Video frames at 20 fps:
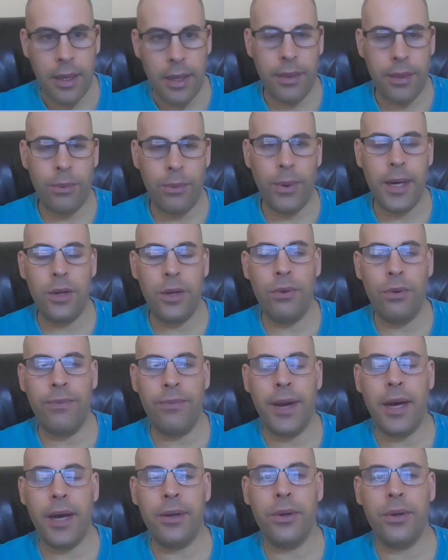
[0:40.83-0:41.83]
And the way you
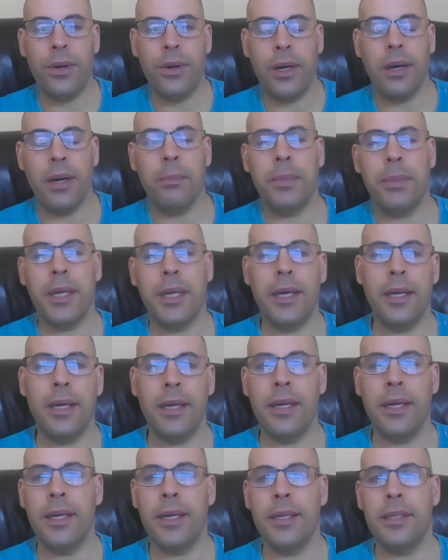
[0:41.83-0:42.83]
value a
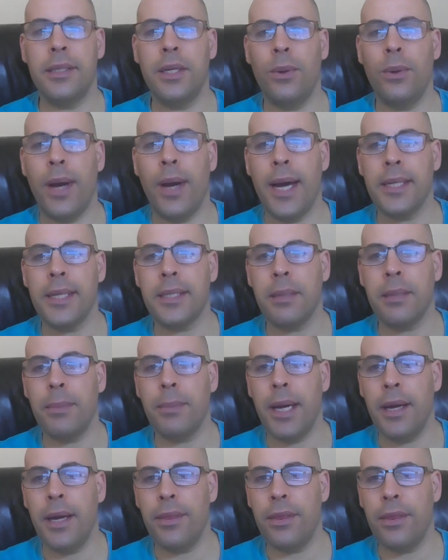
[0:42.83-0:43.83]
company is you
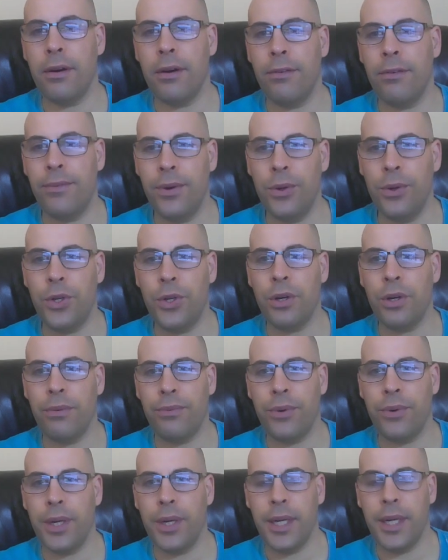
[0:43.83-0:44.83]
estimate the future
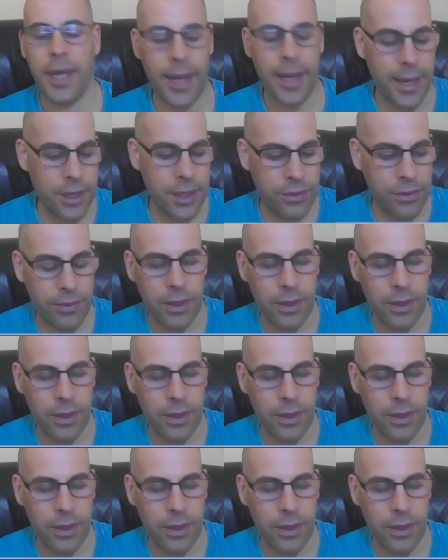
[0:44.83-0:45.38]
free cash